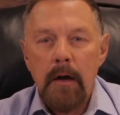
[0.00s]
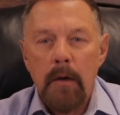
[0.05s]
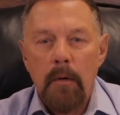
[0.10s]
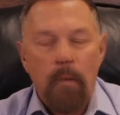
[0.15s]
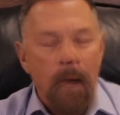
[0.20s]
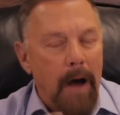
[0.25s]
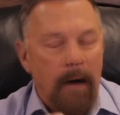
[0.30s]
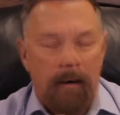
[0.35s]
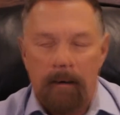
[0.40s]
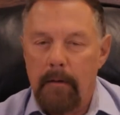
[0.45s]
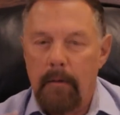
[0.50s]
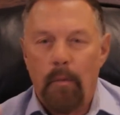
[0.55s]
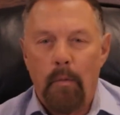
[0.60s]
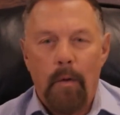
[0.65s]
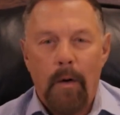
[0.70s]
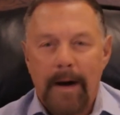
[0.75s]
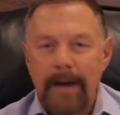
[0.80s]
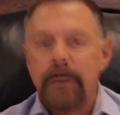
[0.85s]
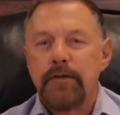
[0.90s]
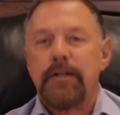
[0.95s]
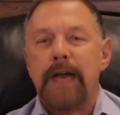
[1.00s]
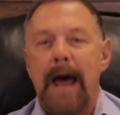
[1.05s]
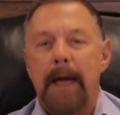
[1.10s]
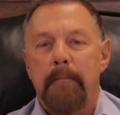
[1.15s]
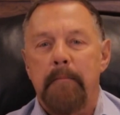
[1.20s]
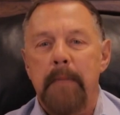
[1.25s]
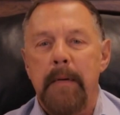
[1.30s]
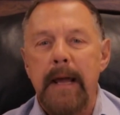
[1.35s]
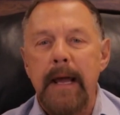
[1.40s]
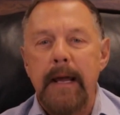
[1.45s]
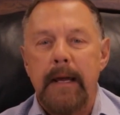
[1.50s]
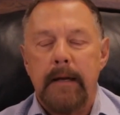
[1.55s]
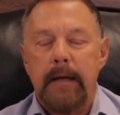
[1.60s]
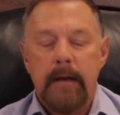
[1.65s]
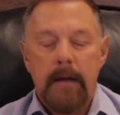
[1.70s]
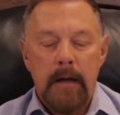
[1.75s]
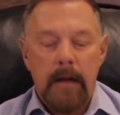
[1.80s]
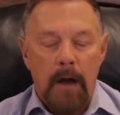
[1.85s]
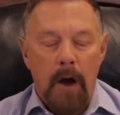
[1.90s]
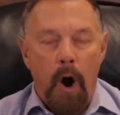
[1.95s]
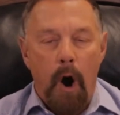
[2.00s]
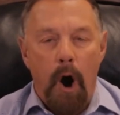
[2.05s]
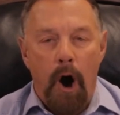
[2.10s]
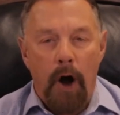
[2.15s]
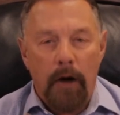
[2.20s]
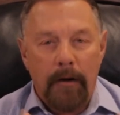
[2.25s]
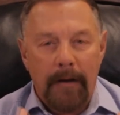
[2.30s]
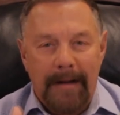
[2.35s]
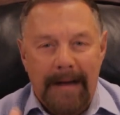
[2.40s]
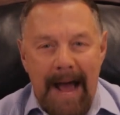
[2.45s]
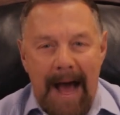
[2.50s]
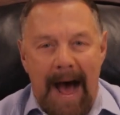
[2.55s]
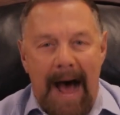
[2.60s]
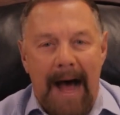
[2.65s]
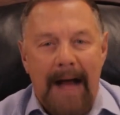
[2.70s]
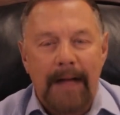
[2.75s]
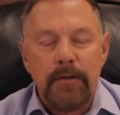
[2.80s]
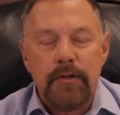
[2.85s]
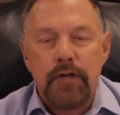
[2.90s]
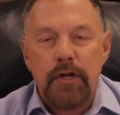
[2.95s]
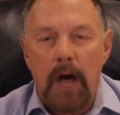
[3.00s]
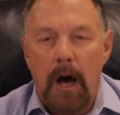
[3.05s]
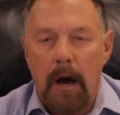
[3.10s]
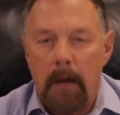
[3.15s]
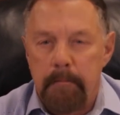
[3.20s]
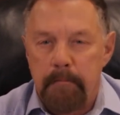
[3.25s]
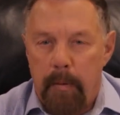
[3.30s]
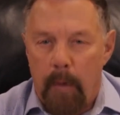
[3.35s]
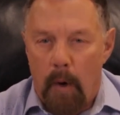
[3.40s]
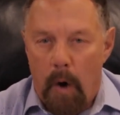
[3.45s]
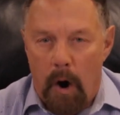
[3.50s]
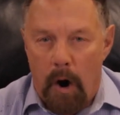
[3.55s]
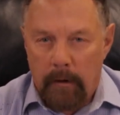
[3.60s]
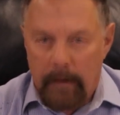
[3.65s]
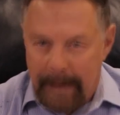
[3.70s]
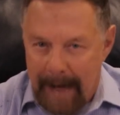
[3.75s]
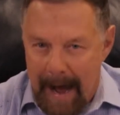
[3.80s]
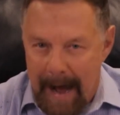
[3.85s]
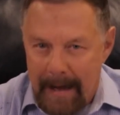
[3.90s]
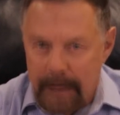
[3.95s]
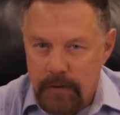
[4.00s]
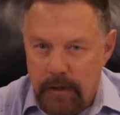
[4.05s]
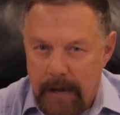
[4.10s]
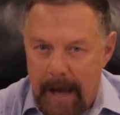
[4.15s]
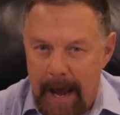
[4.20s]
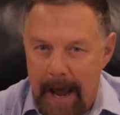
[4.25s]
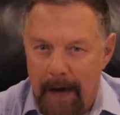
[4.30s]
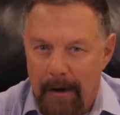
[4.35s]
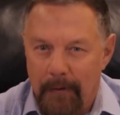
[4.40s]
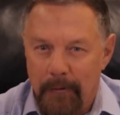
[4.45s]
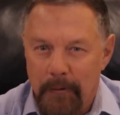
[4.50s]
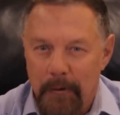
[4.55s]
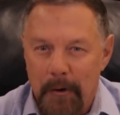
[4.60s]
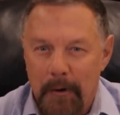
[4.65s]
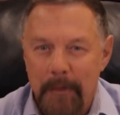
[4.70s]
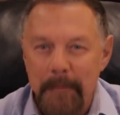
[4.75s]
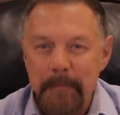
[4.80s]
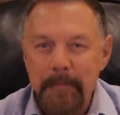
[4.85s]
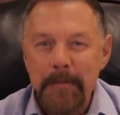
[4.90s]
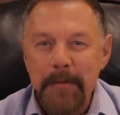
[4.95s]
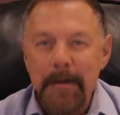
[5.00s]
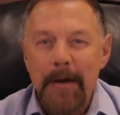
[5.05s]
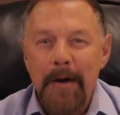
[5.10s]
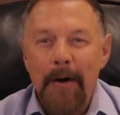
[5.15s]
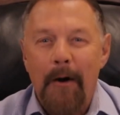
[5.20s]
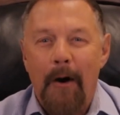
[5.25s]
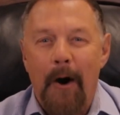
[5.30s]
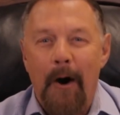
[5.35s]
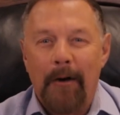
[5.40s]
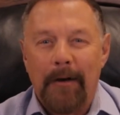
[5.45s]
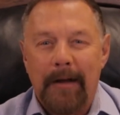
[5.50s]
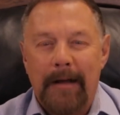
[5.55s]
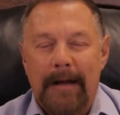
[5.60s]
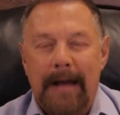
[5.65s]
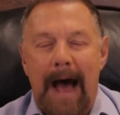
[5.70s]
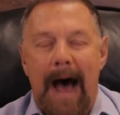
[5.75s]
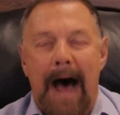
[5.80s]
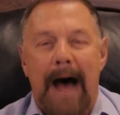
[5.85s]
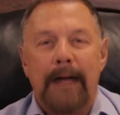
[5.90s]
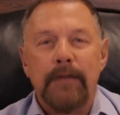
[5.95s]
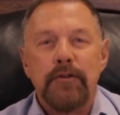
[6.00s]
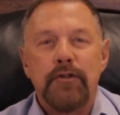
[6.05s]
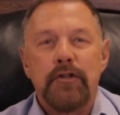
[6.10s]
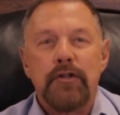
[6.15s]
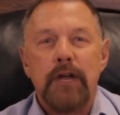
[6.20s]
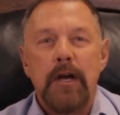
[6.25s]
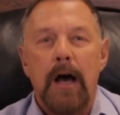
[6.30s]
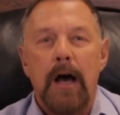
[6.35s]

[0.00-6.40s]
Well, what does that mean? On God's on God's calendar, on God's